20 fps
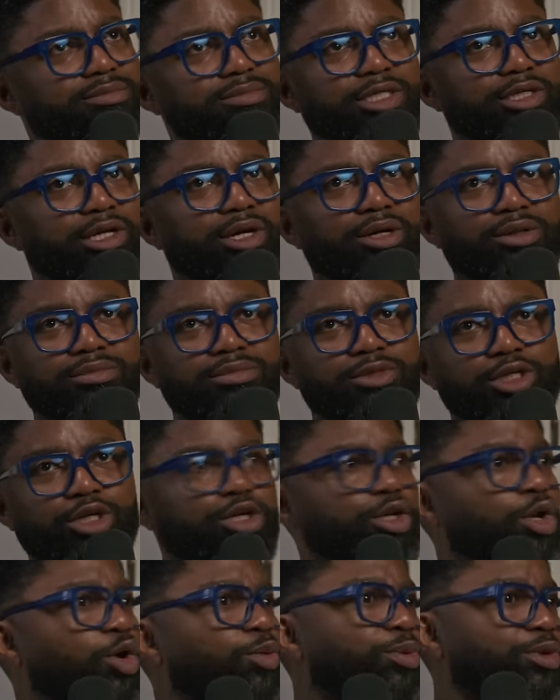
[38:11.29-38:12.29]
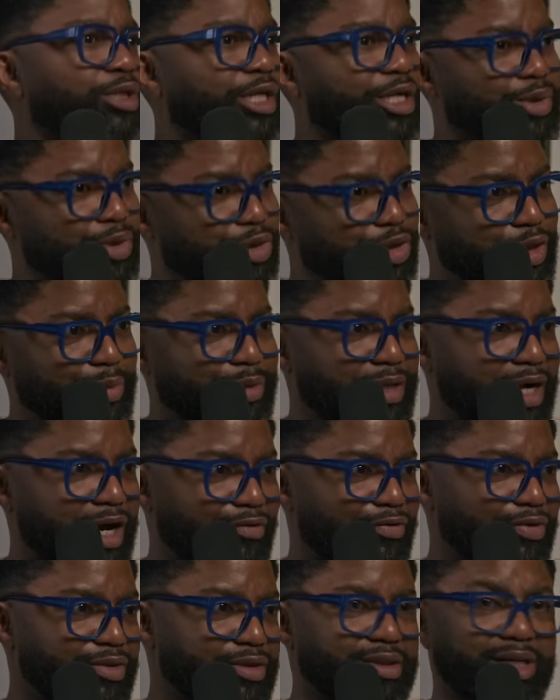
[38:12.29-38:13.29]
you know, the global leadership
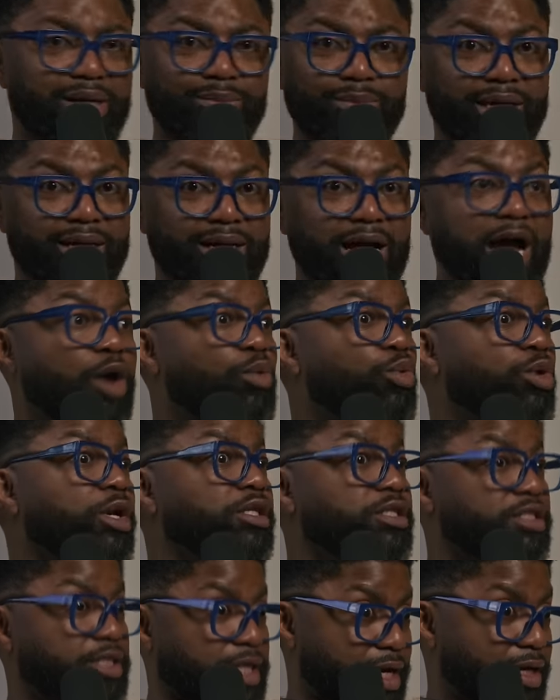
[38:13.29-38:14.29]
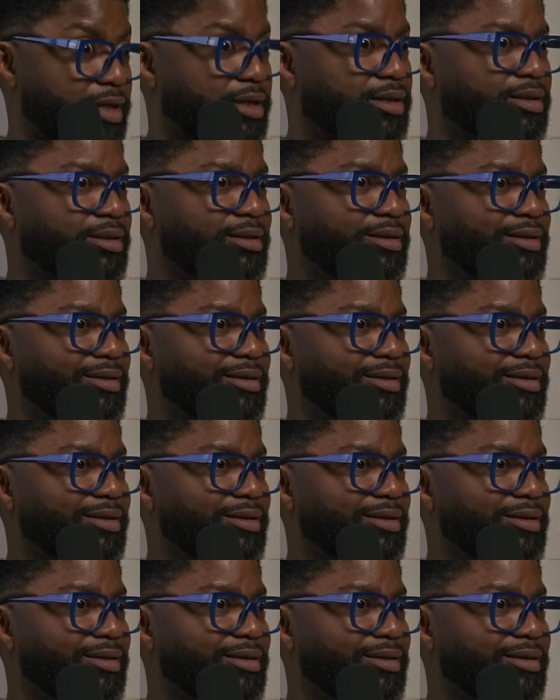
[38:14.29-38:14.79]
conference. I'm like, I want to take